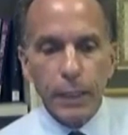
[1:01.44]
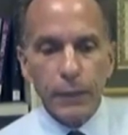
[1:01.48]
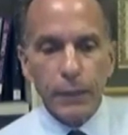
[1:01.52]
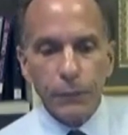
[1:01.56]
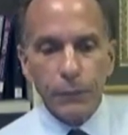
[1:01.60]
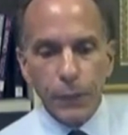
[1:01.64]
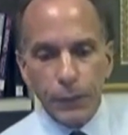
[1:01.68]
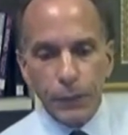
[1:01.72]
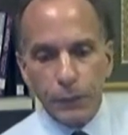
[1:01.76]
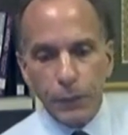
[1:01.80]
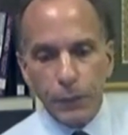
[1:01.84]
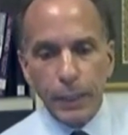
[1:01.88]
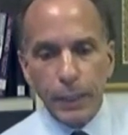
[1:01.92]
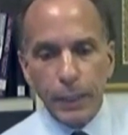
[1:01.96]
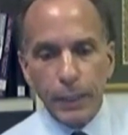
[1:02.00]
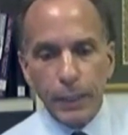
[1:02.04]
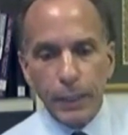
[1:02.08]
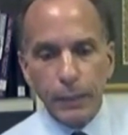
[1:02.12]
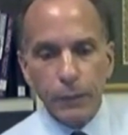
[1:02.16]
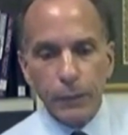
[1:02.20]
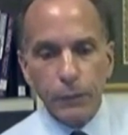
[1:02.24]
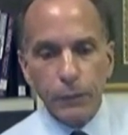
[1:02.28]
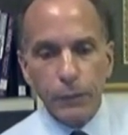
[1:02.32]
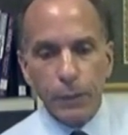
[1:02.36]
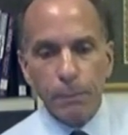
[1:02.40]

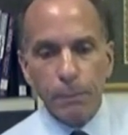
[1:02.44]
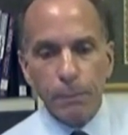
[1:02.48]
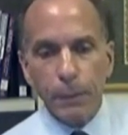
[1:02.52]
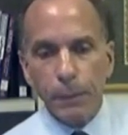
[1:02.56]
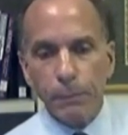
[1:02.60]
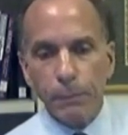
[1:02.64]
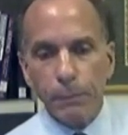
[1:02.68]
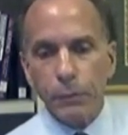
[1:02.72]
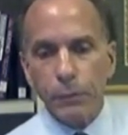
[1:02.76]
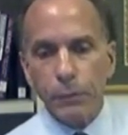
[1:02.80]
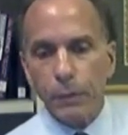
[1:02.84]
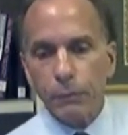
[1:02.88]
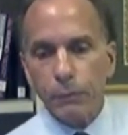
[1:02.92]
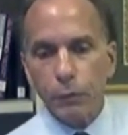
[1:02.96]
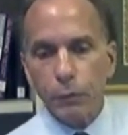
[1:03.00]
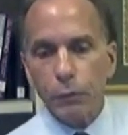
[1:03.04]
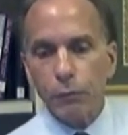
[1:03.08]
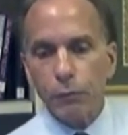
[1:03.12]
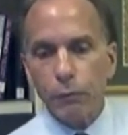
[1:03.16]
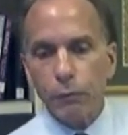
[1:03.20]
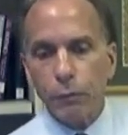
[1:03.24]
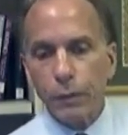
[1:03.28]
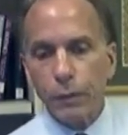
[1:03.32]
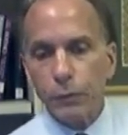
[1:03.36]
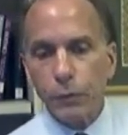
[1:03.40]
Investigators and members of
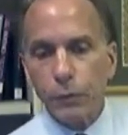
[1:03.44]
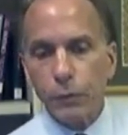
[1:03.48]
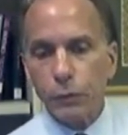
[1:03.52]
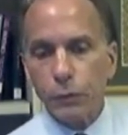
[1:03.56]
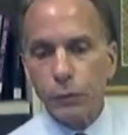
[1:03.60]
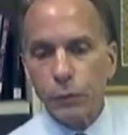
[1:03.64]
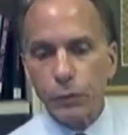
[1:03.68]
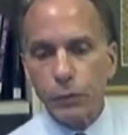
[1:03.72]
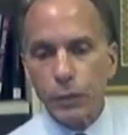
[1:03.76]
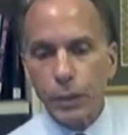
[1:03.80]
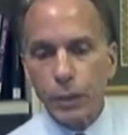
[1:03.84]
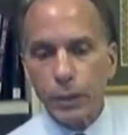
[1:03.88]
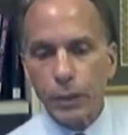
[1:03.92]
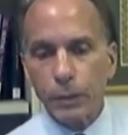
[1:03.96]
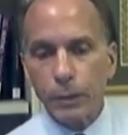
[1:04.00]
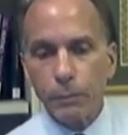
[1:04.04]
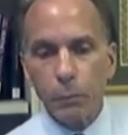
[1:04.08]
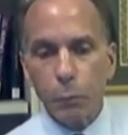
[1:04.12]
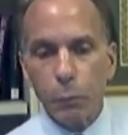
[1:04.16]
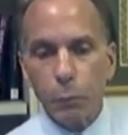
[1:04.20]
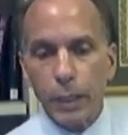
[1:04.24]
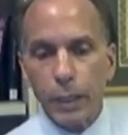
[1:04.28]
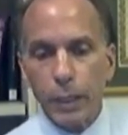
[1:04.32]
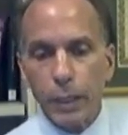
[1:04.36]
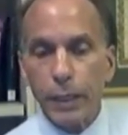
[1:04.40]
the research
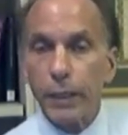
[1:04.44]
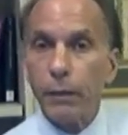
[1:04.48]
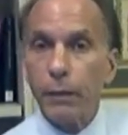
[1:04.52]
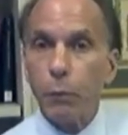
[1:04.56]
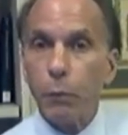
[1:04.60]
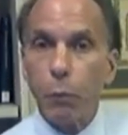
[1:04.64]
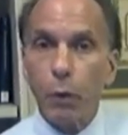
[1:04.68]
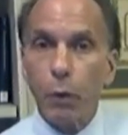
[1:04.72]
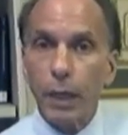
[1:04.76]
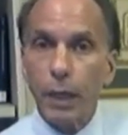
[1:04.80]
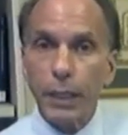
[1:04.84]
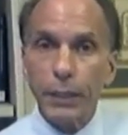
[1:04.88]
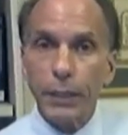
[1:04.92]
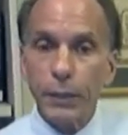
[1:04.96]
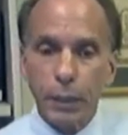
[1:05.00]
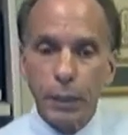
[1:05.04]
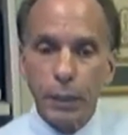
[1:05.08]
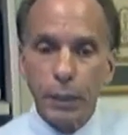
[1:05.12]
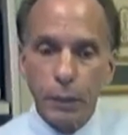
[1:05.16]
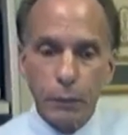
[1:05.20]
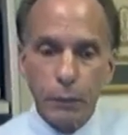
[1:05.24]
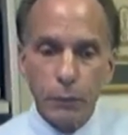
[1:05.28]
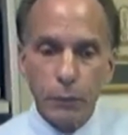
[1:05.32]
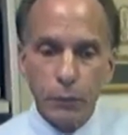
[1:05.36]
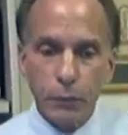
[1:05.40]
team wear white
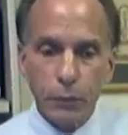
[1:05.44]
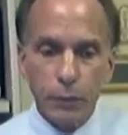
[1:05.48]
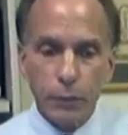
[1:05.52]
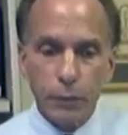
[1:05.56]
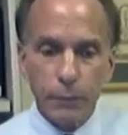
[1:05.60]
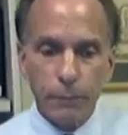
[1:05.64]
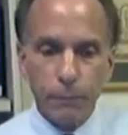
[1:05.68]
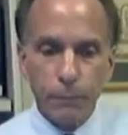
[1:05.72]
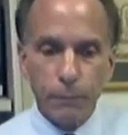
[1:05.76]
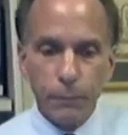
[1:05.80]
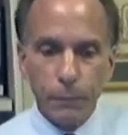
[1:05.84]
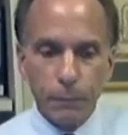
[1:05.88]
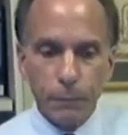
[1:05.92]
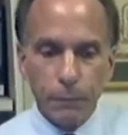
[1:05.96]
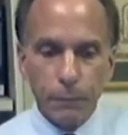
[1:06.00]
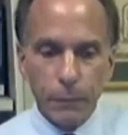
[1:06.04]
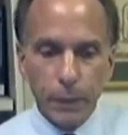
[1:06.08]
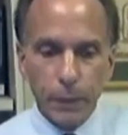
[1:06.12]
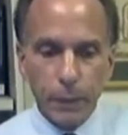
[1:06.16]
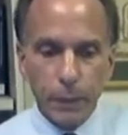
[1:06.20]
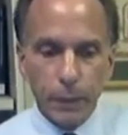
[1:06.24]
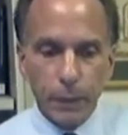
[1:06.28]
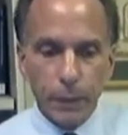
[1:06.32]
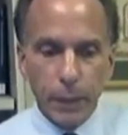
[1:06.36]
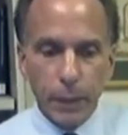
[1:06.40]
coats,
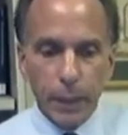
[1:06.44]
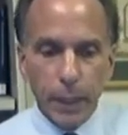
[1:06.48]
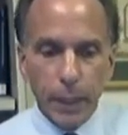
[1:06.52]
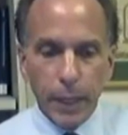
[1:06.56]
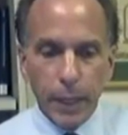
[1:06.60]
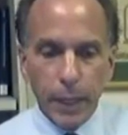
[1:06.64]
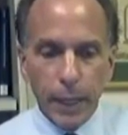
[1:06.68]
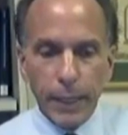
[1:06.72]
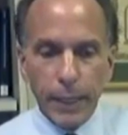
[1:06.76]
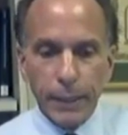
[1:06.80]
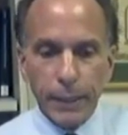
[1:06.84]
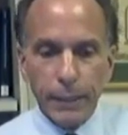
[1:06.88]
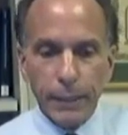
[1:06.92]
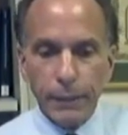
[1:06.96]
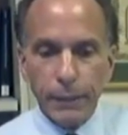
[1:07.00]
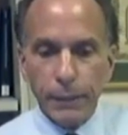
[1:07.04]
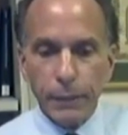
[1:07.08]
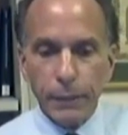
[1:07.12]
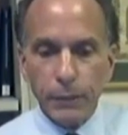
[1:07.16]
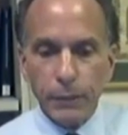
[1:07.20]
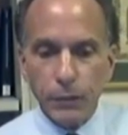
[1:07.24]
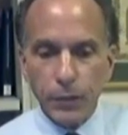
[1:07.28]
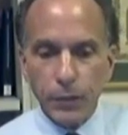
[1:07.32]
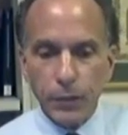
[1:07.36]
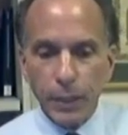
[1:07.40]
and
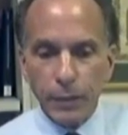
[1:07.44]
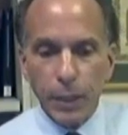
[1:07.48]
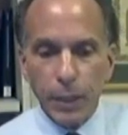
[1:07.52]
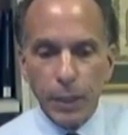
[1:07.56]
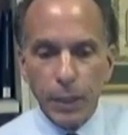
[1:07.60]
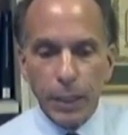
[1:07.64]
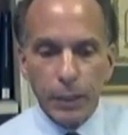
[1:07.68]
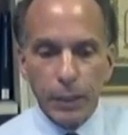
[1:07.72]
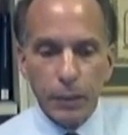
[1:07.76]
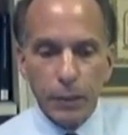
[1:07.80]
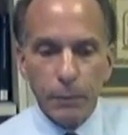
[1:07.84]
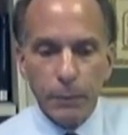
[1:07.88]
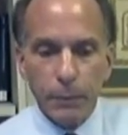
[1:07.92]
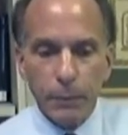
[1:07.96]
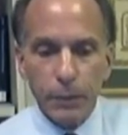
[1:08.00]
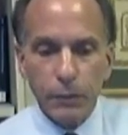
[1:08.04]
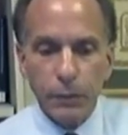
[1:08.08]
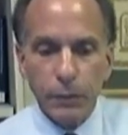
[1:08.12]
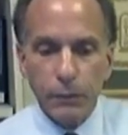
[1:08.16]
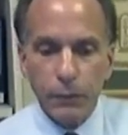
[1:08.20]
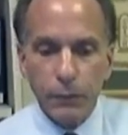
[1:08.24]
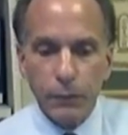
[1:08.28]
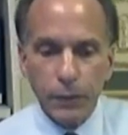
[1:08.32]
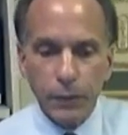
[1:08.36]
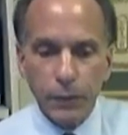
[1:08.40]
in consent
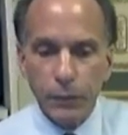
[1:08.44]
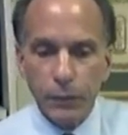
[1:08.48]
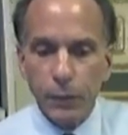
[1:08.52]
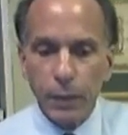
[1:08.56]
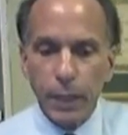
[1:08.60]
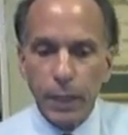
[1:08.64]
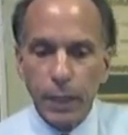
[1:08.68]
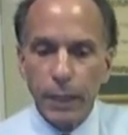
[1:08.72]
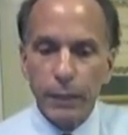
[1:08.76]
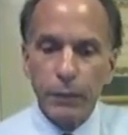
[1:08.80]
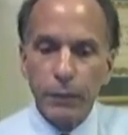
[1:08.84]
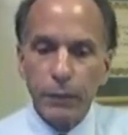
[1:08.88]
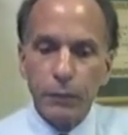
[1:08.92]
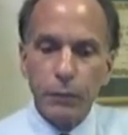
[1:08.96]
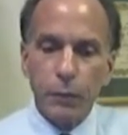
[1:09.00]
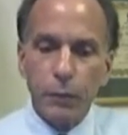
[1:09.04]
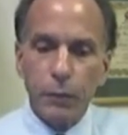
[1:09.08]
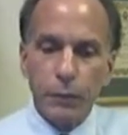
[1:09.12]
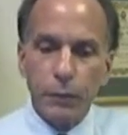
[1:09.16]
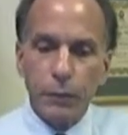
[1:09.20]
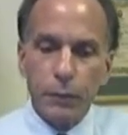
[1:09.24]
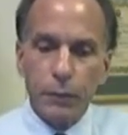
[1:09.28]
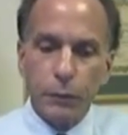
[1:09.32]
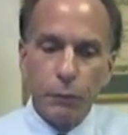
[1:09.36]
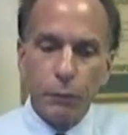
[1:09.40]
documents, investigators
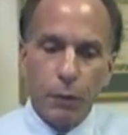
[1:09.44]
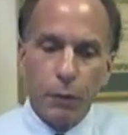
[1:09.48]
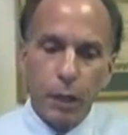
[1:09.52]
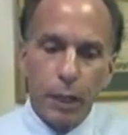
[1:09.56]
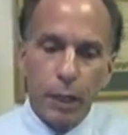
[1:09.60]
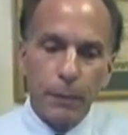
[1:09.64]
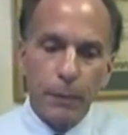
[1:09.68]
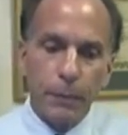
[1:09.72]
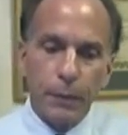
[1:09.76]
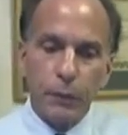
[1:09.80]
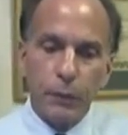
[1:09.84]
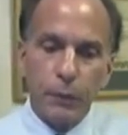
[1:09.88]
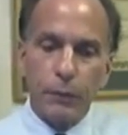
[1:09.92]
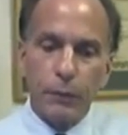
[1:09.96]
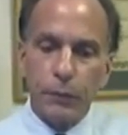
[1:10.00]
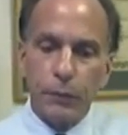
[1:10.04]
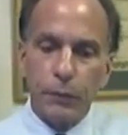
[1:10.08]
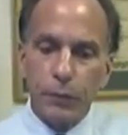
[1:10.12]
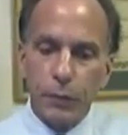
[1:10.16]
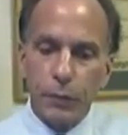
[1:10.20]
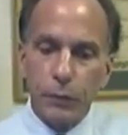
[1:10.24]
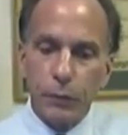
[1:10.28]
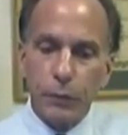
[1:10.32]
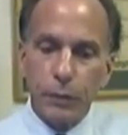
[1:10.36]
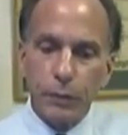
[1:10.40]
are described as
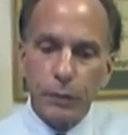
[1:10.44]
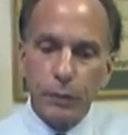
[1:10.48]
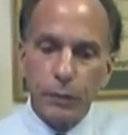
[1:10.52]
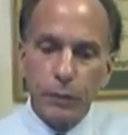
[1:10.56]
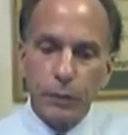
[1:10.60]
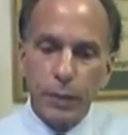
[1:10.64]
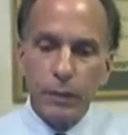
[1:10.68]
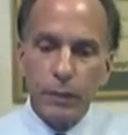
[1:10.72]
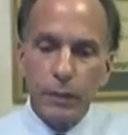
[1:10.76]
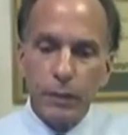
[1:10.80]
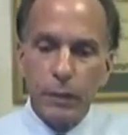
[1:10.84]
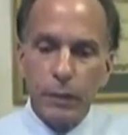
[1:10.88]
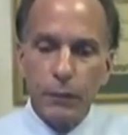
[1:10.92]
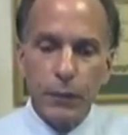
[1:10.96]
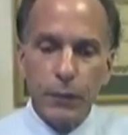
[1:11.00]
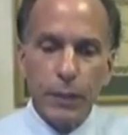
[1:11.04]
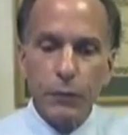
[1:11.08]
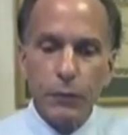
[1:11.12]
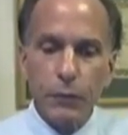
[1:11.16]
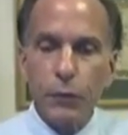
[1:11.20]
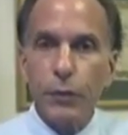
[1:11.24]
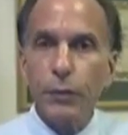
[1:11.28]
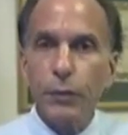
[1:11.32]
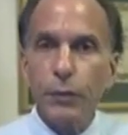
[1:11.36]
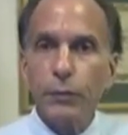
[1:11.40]
physicians,
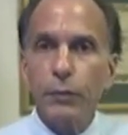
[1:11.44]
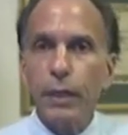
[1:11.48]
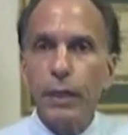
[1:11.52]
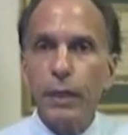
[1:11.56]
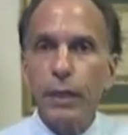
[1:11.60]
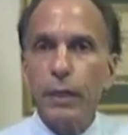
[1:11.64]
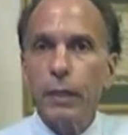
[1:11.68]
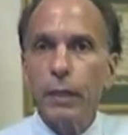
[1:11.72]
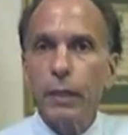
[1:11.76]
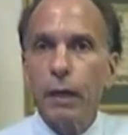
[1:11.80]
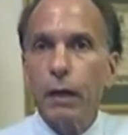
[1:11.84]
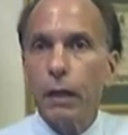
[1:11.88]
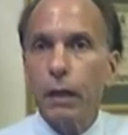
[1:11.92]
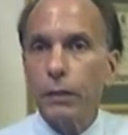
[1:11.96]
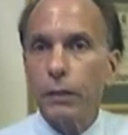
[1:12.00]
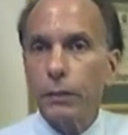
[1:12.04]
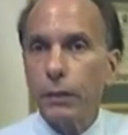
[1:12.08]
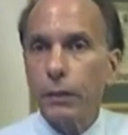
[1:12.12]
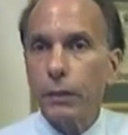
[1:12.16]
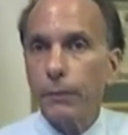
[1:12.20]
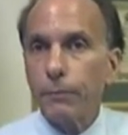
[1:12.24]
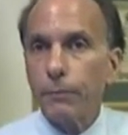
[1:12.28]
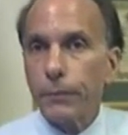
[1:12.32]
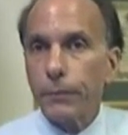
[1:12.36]
interventions are